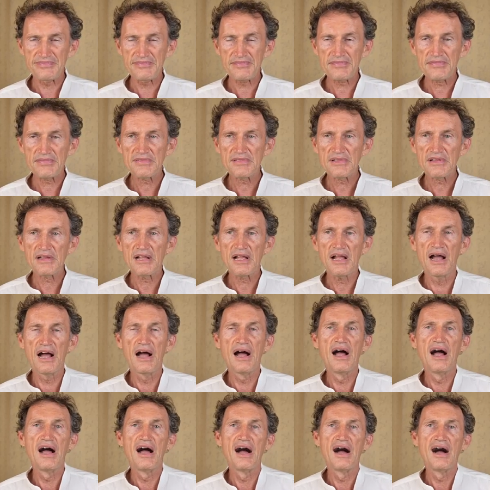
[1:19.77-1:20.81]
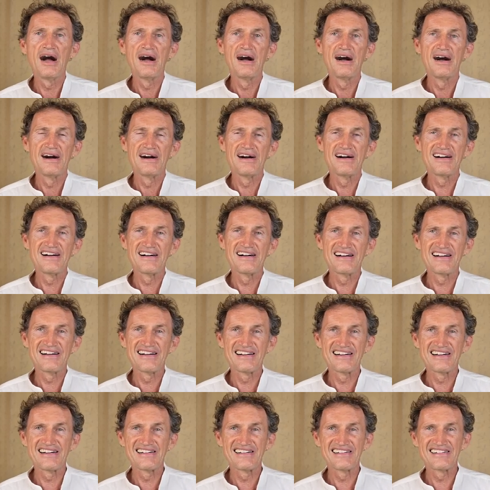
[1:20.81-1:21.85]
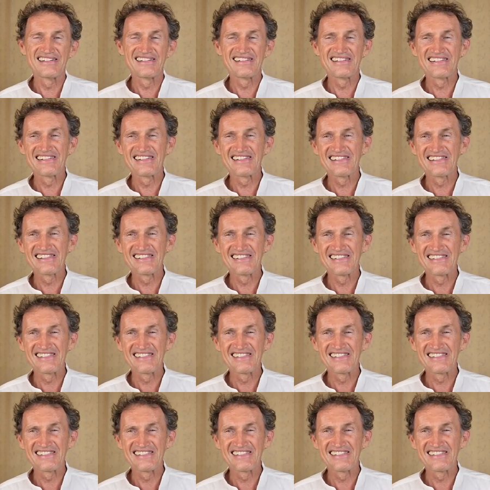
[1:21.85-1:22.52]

No one is speaking in this clip.